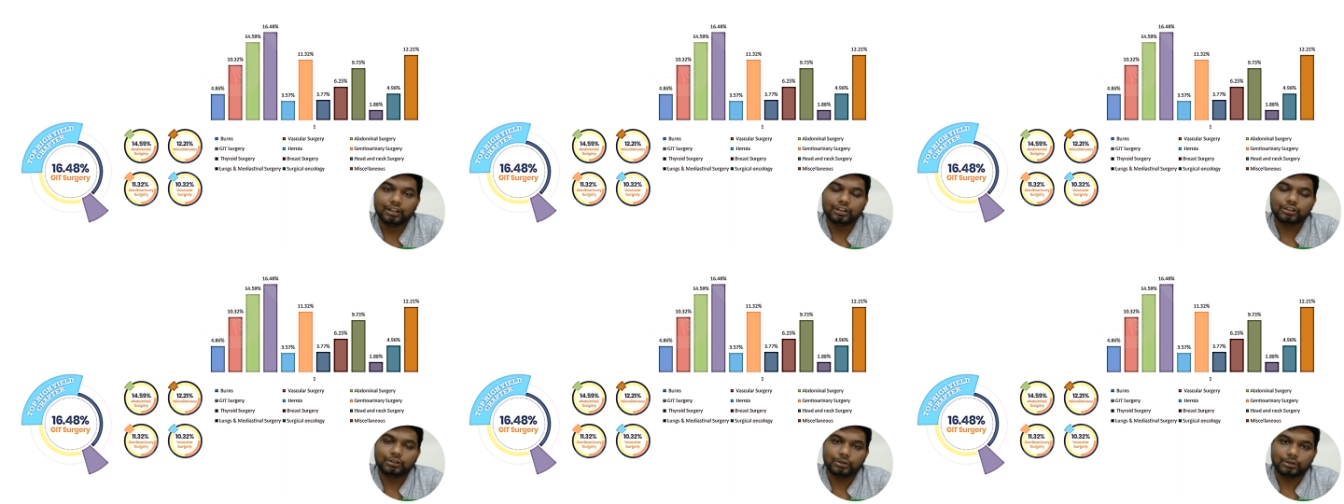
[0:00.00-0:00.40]

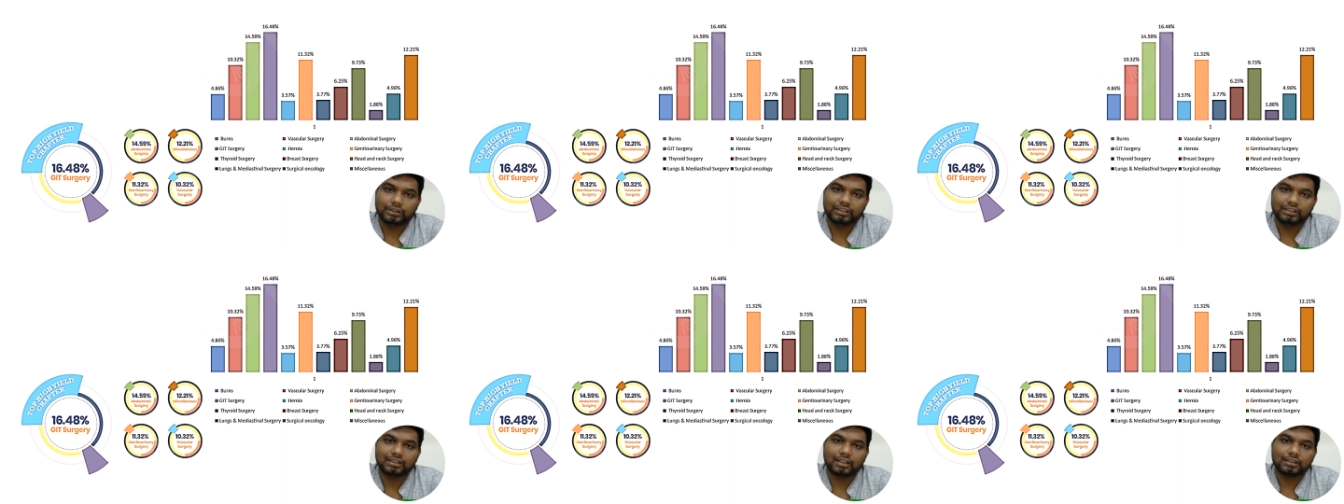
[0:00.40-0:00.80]
So
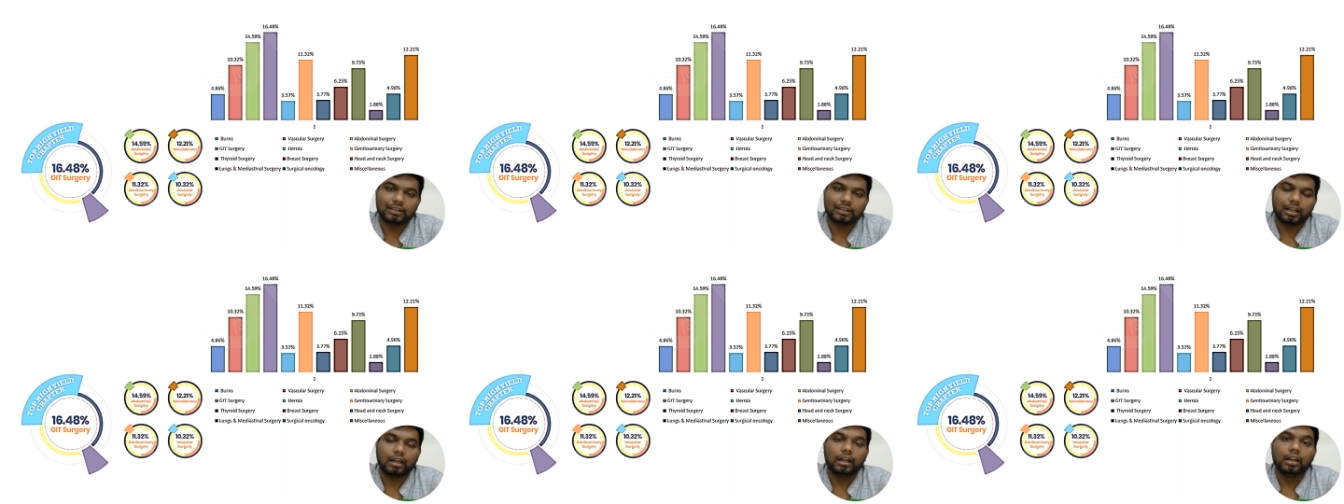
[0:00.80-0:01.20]
these are
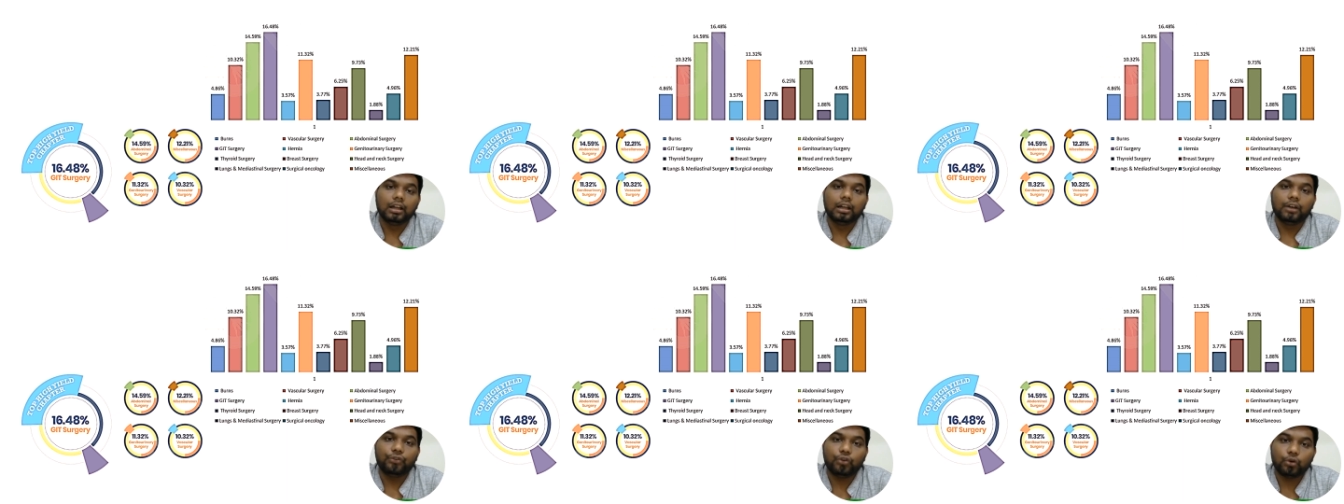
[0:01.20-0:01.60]
the
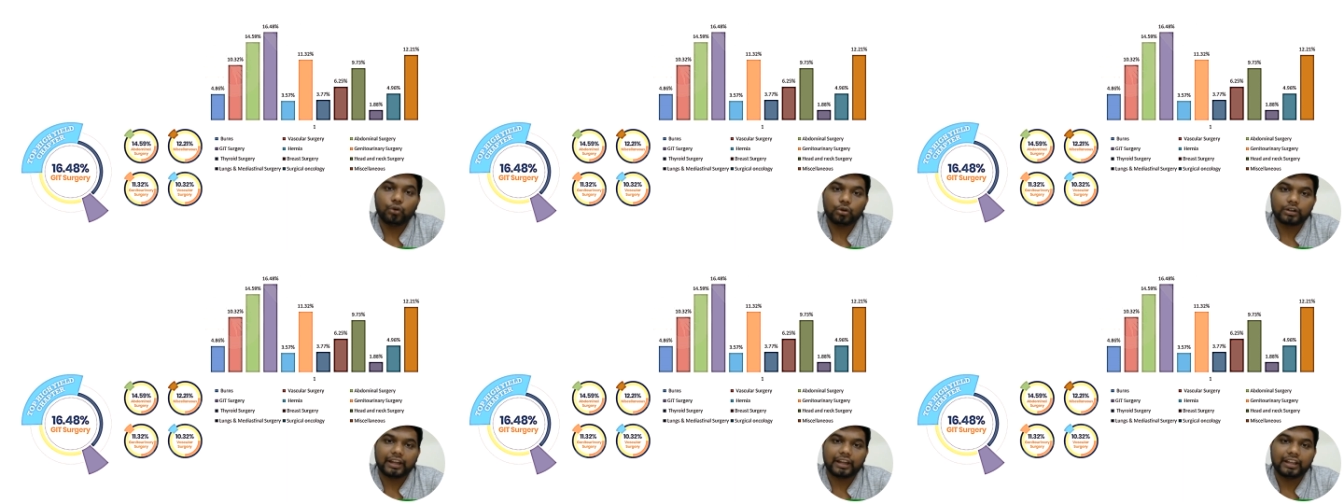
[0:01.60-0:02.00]

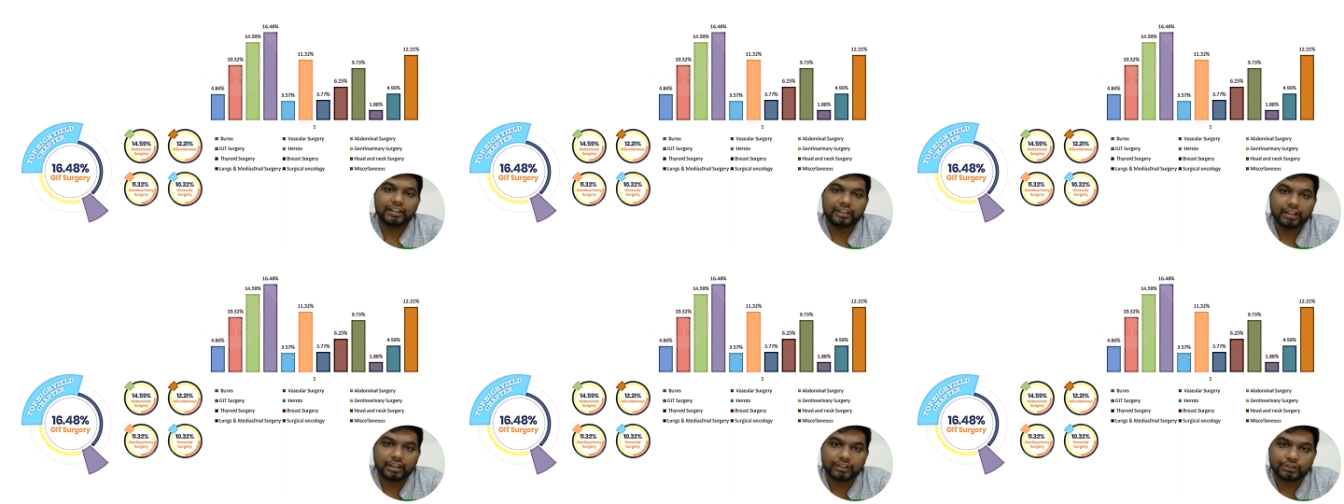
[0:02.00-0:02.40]
four
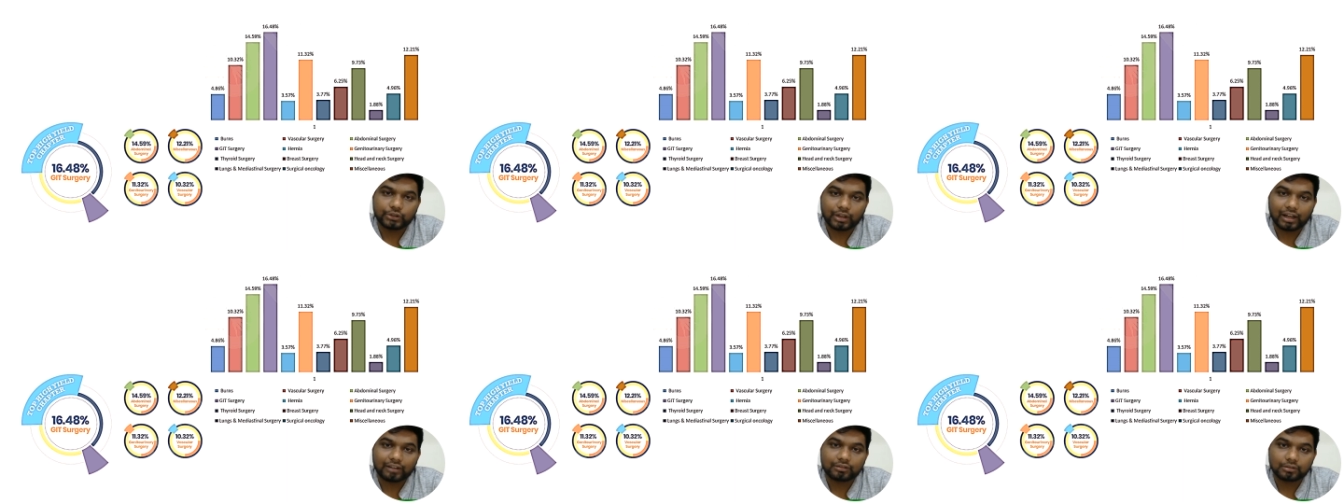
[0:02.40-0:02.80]
areas you
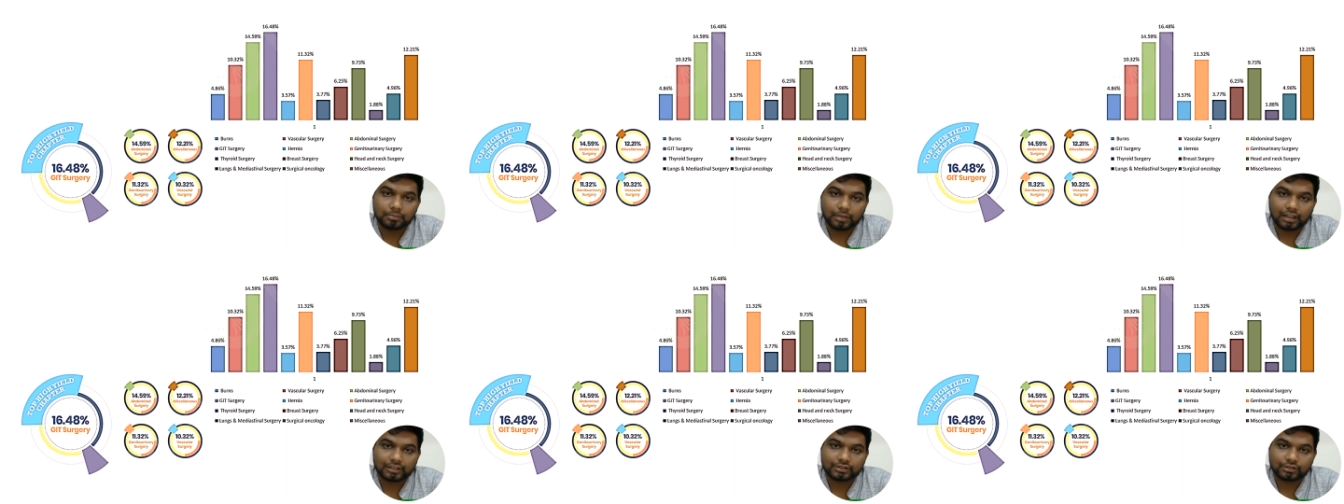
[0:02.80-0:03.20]
have to
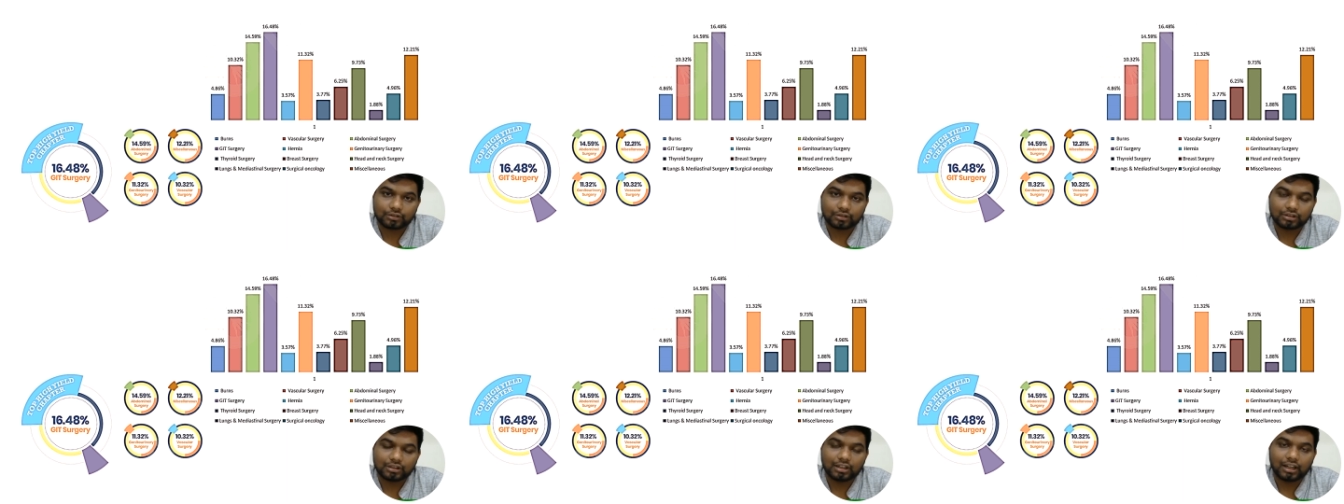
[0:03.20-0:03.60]
master,